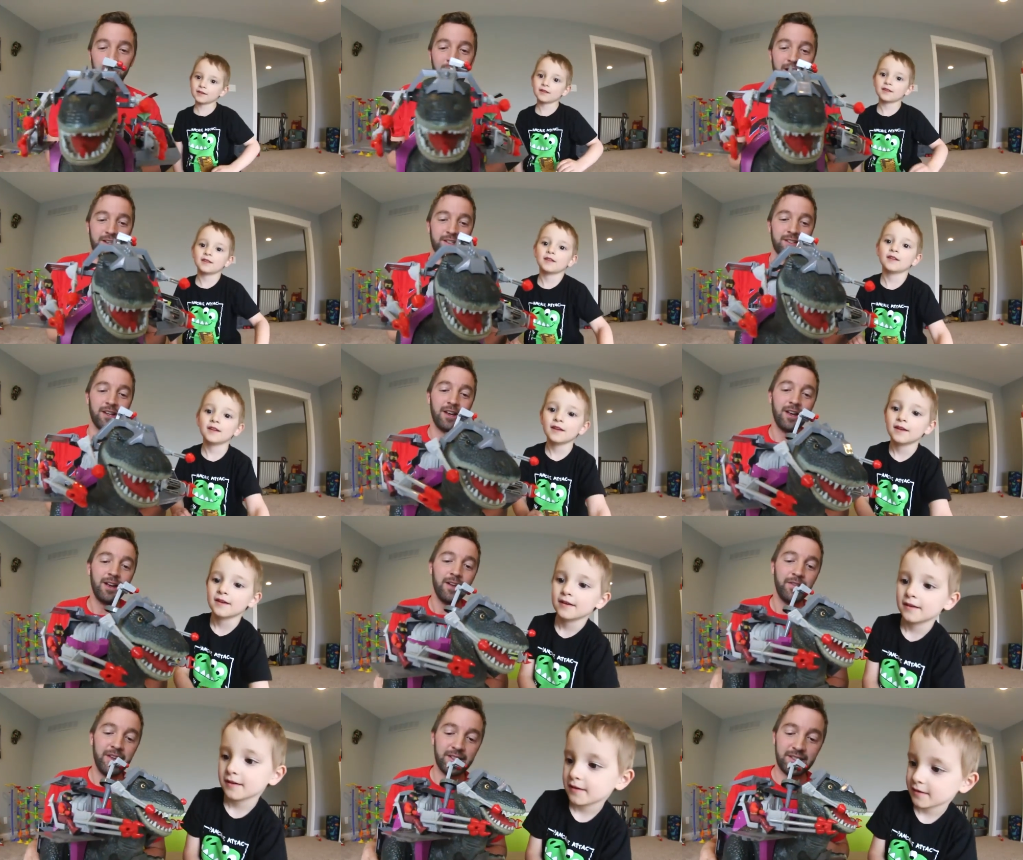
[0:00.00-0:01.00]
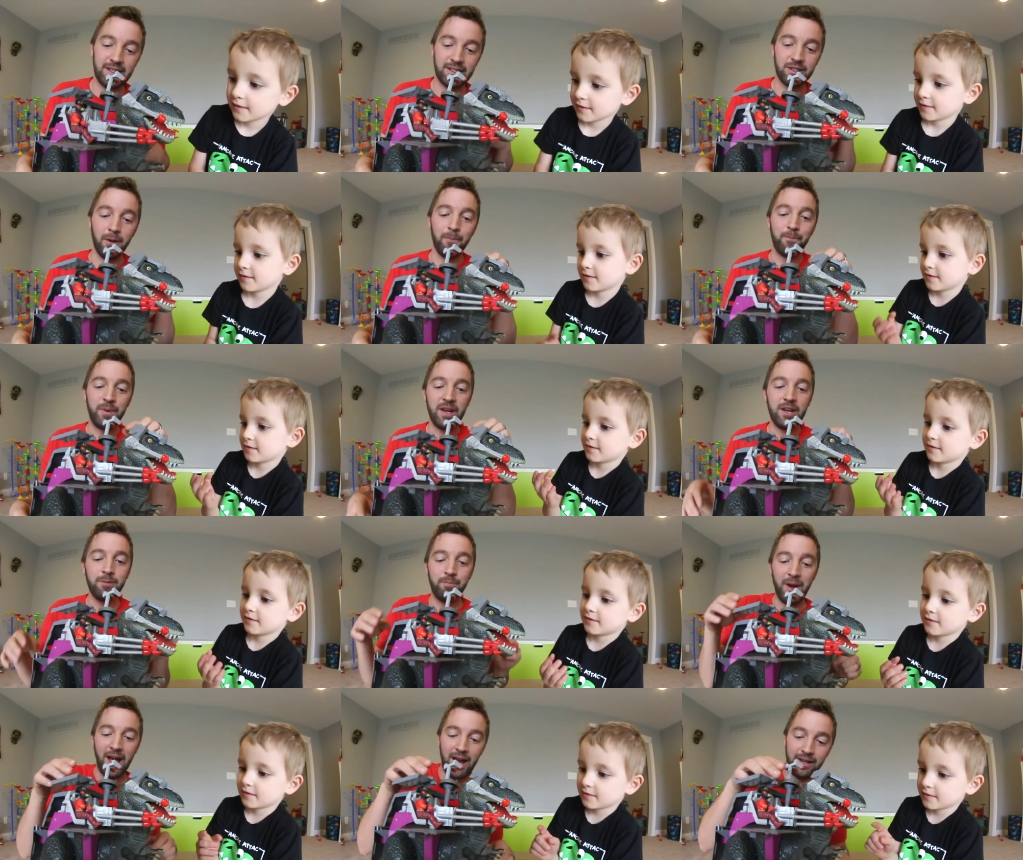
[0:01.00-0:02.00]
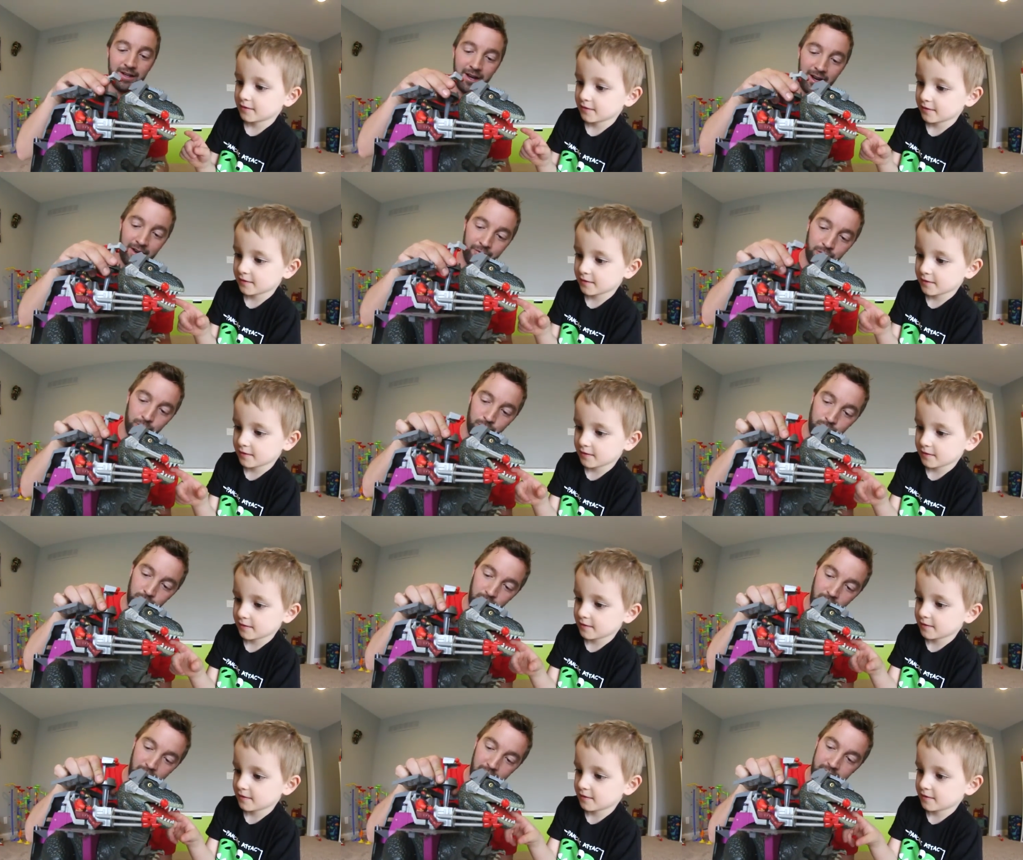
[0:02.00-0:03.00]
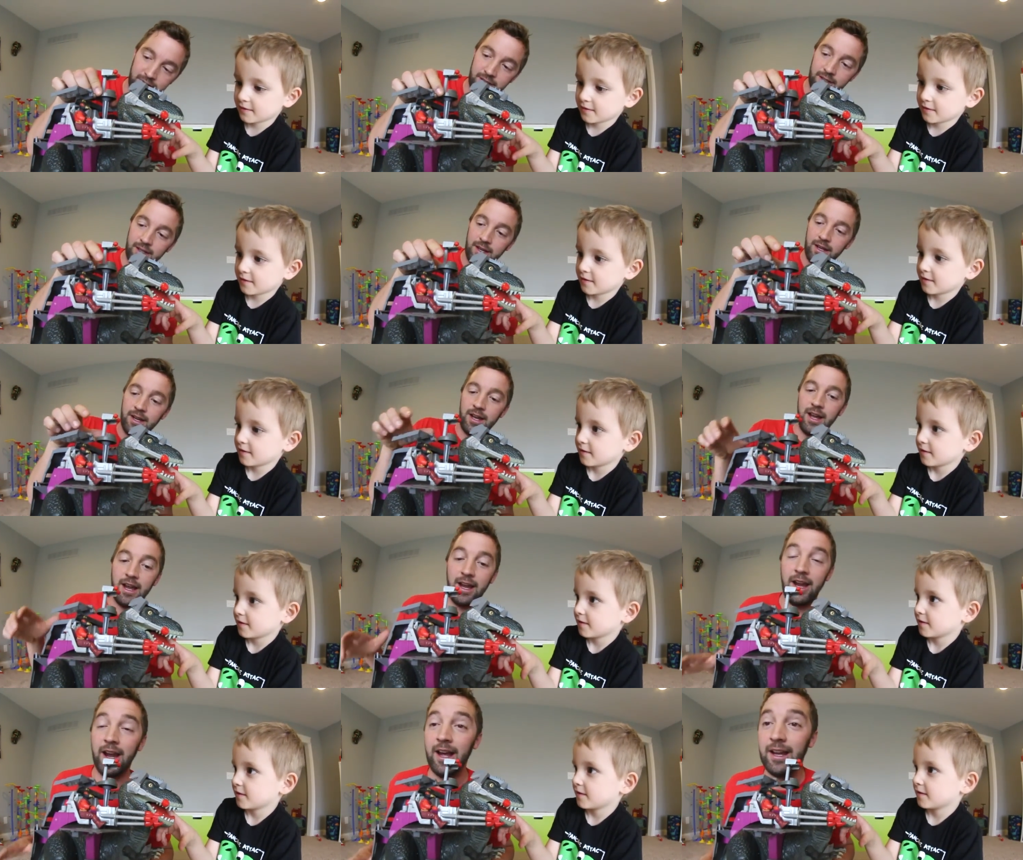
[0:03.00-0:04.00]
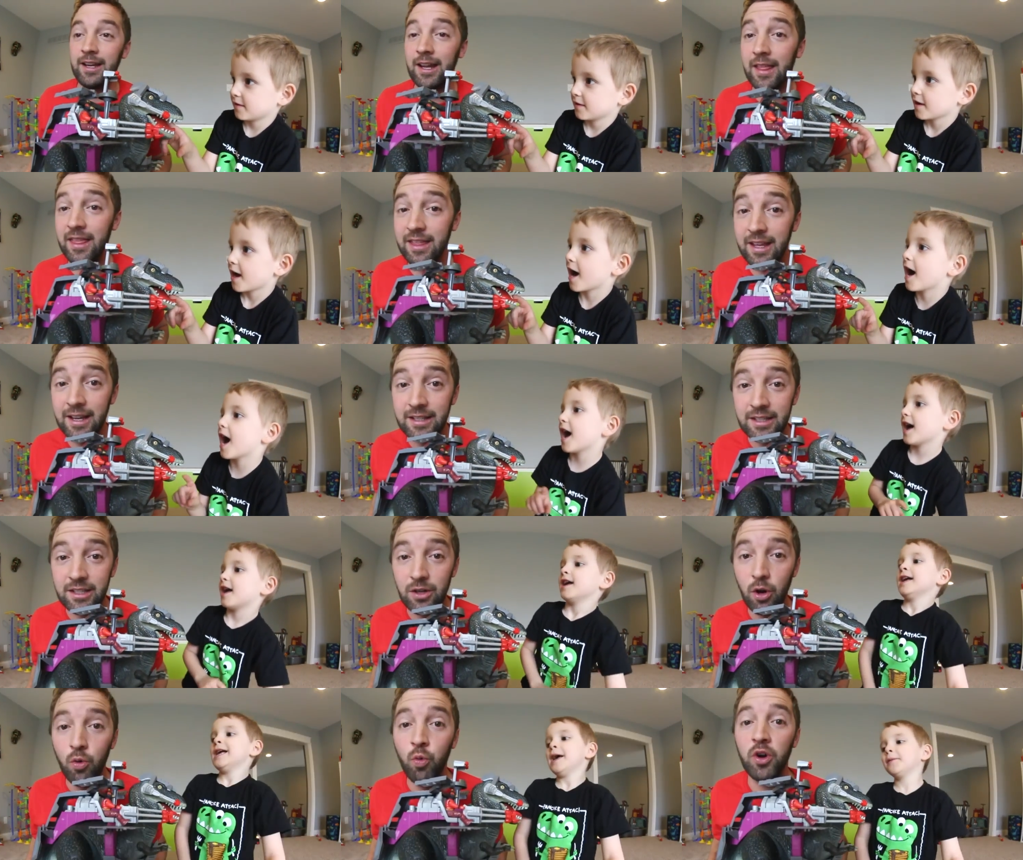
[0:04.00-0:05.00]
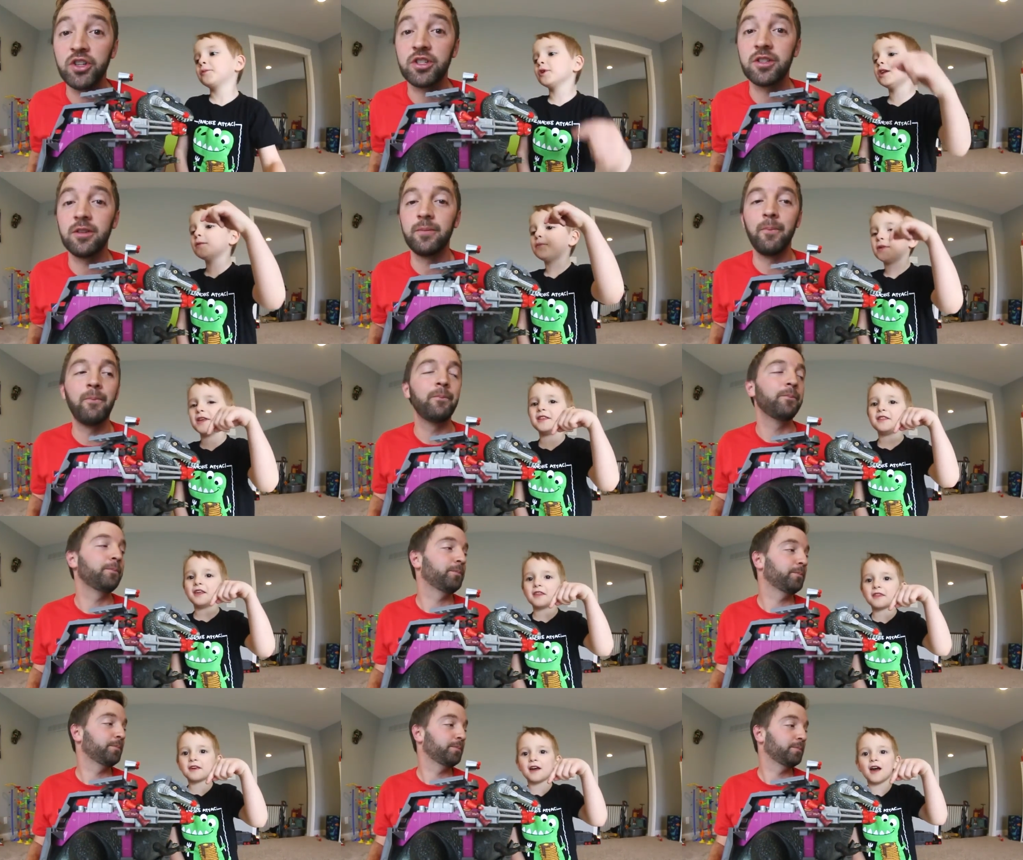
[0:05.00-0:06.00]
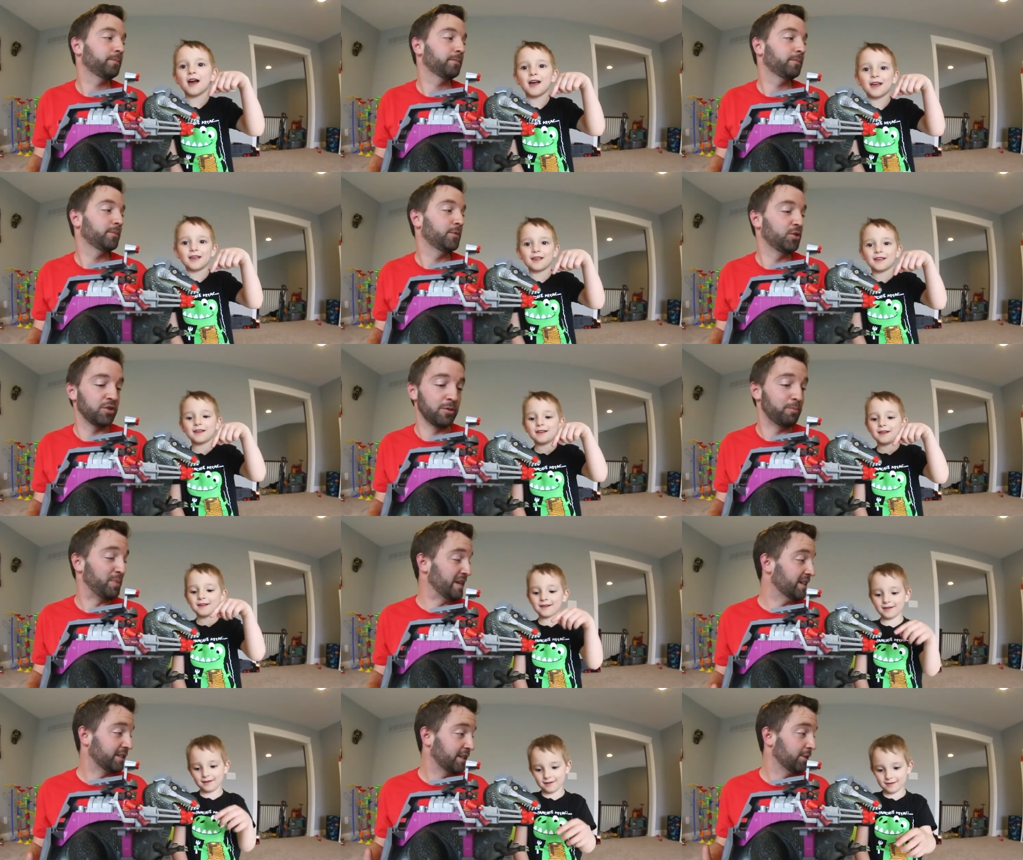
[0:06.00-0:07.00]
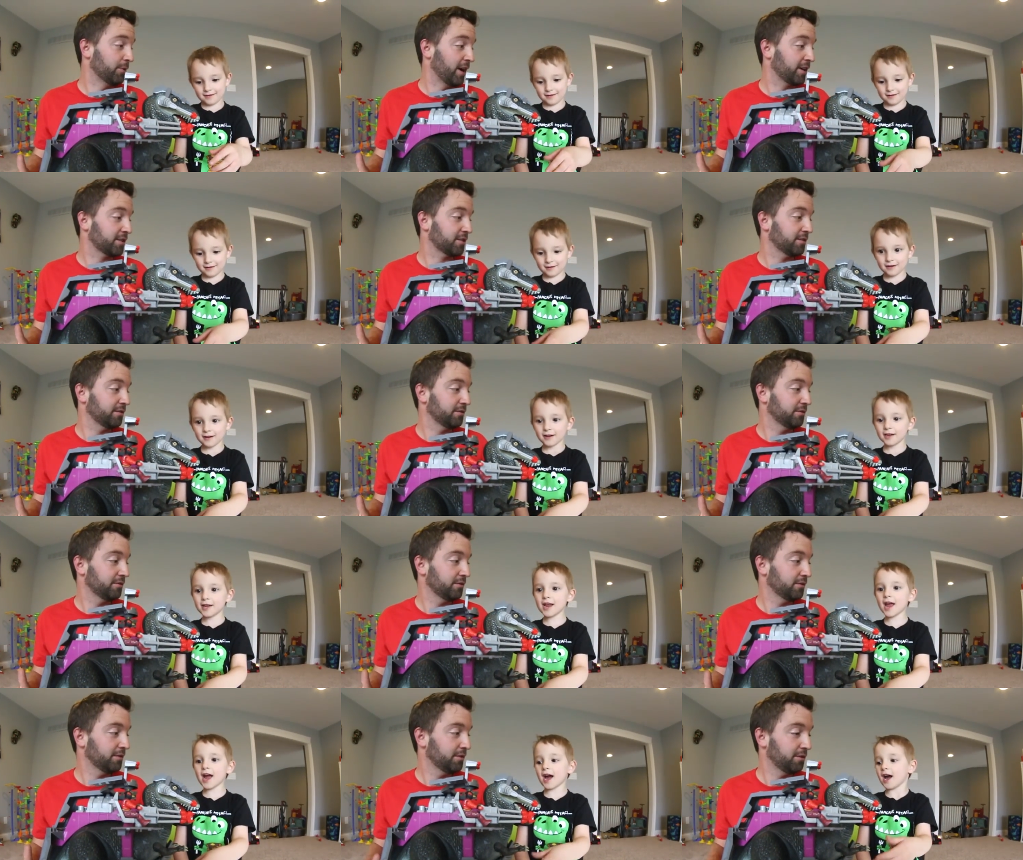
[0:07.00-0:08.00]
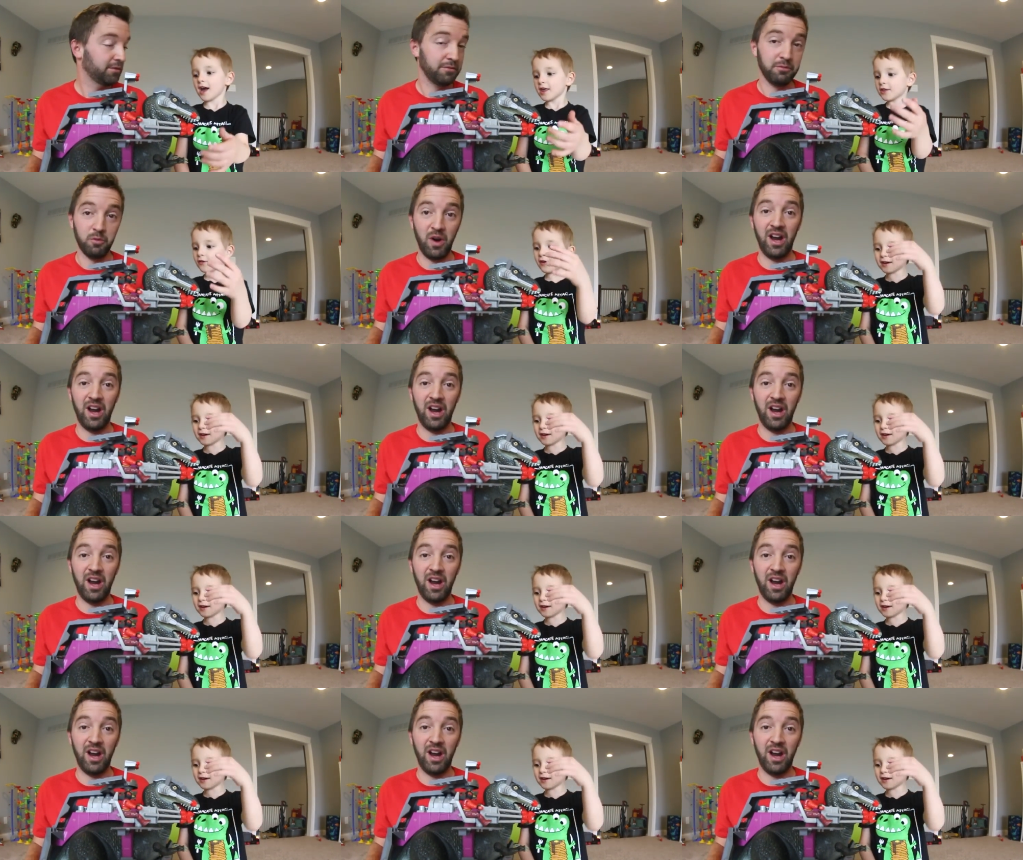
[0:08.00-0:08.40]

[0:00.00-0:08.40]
Speaker 1: Rex. This is the big bad guy of the Rulons. And this was. I'm gonna
Speaker 2: be this guy.
Speaker 1: You're gonna be a T-Rex?
Speaker 2: Yeah, so